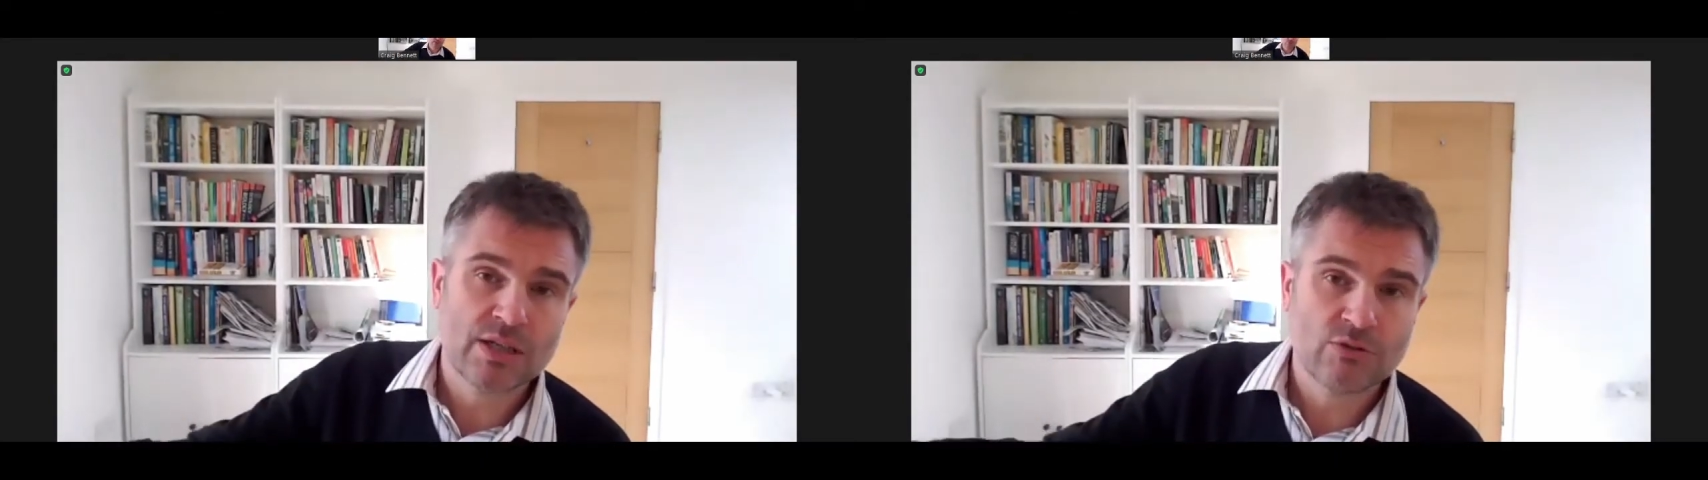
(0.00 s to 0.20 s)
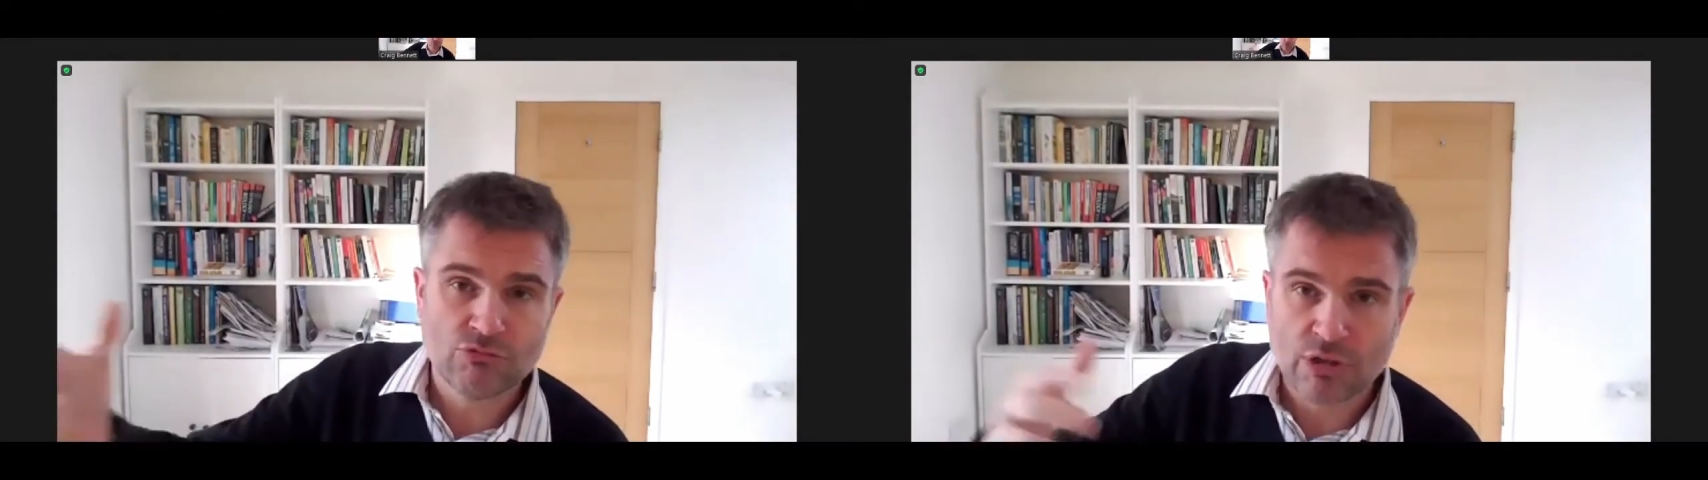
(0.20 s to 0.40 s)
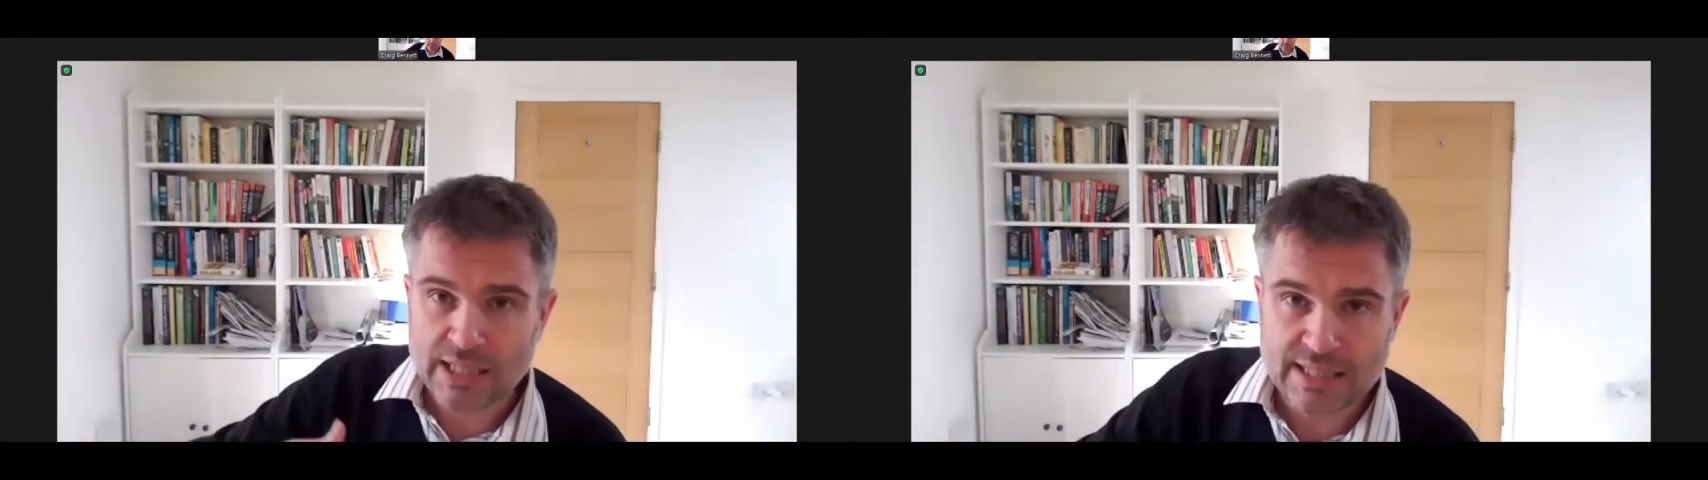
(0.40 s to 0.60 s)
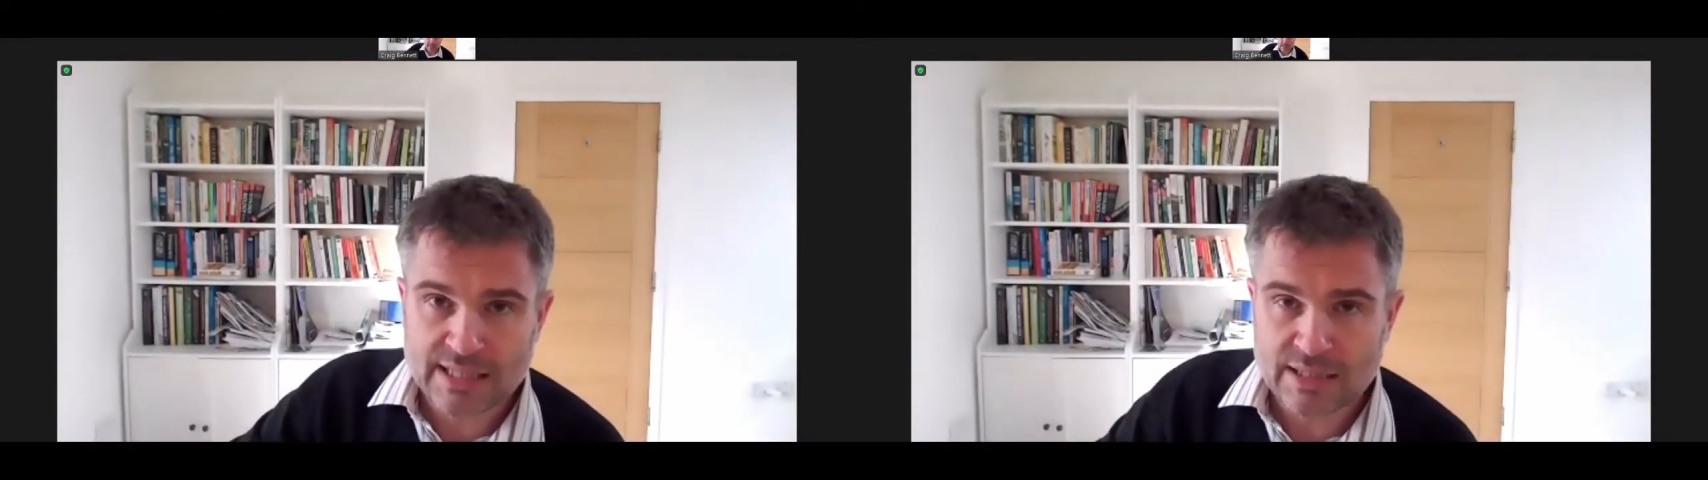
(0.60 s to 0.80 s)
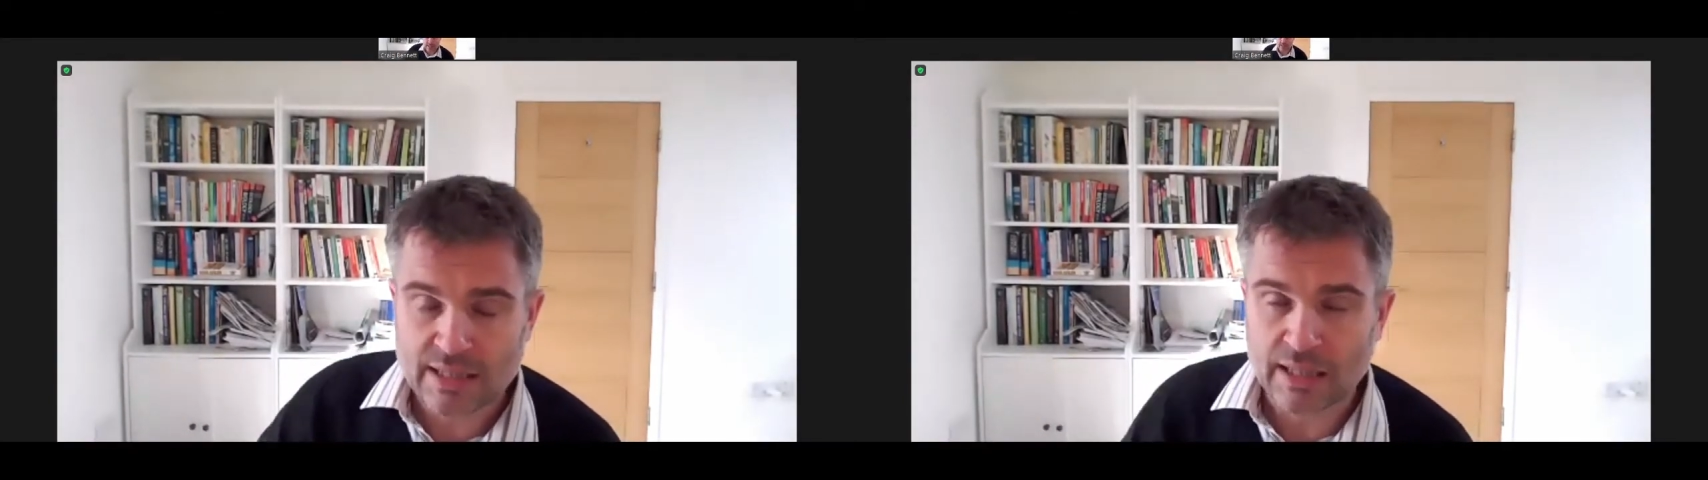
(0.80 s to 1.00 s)
right into
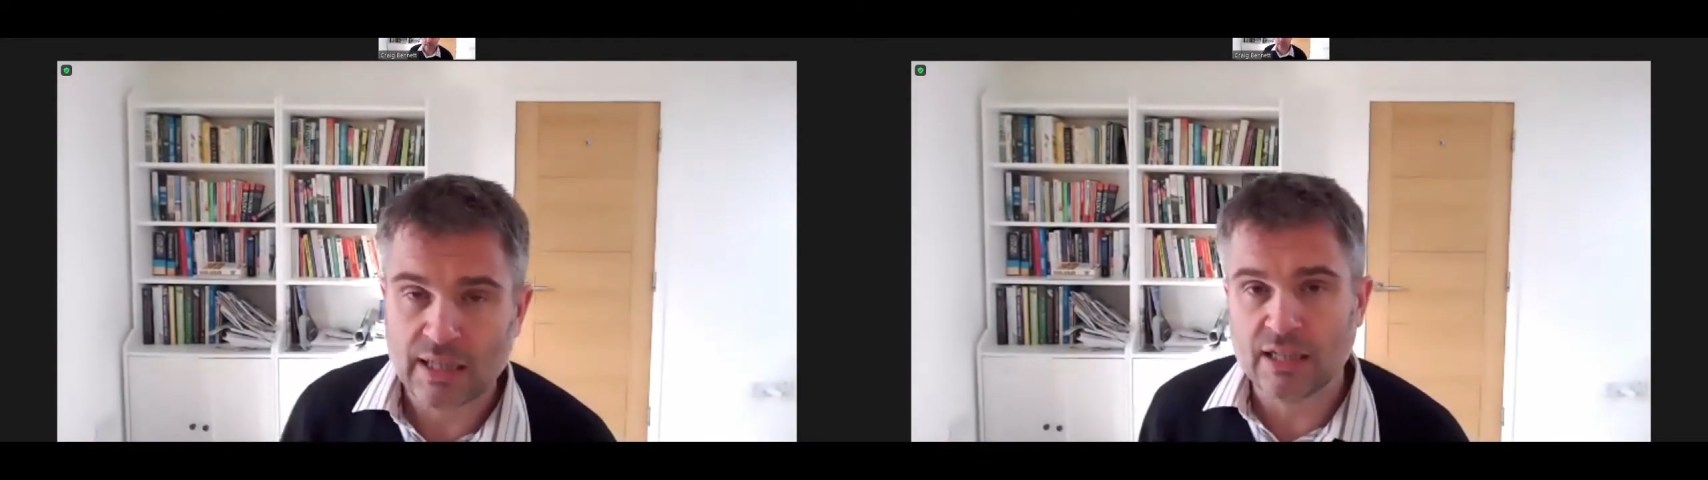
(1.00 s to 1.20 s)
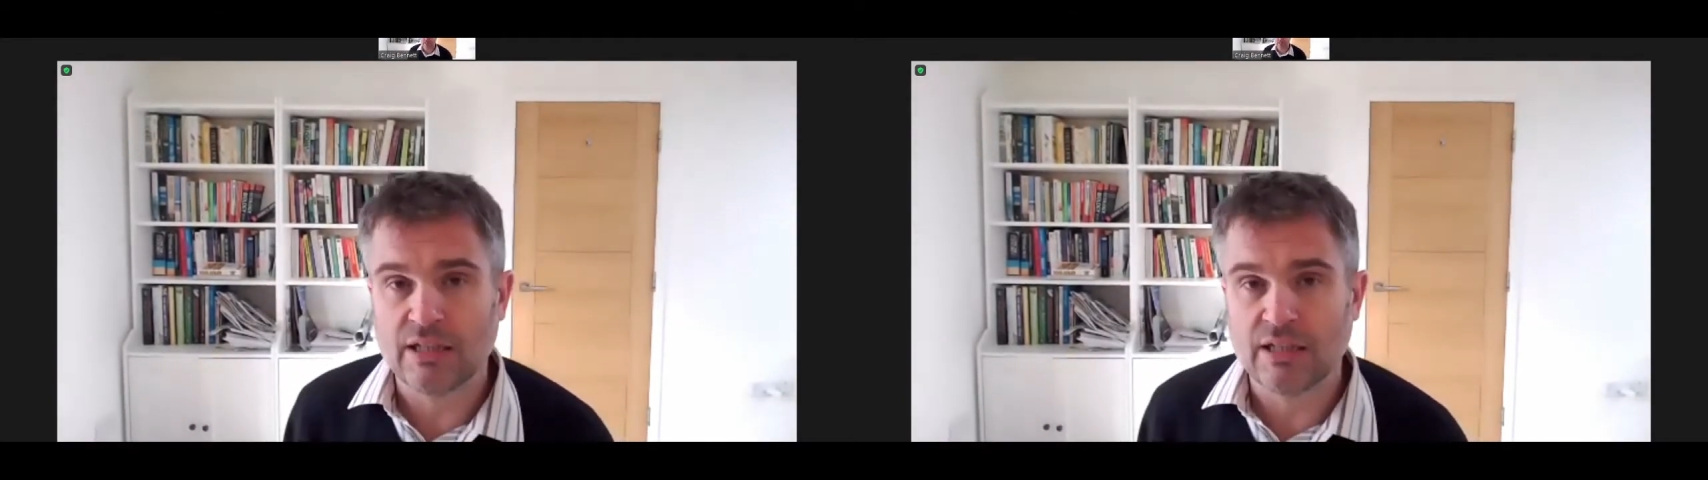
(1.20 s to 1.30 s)
the heart of